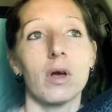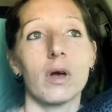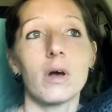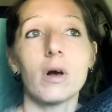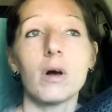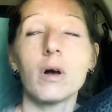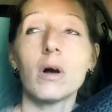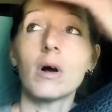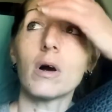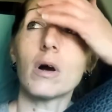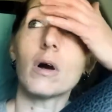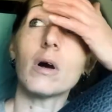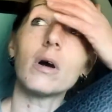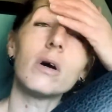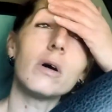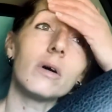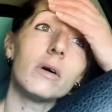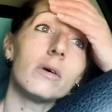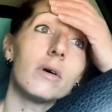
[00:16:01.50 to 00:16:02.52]

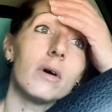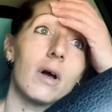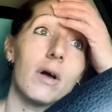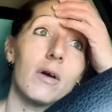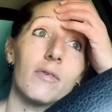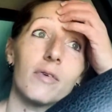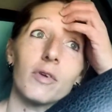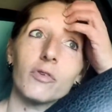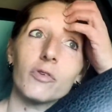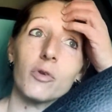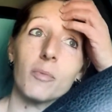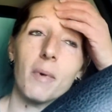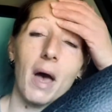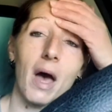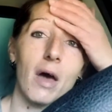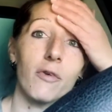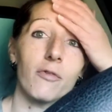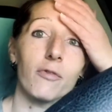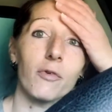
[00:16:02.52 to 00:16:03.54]
I feel so
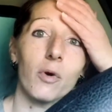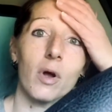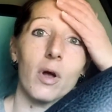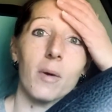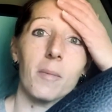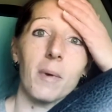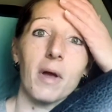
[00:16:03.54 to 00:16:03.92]
bad for him.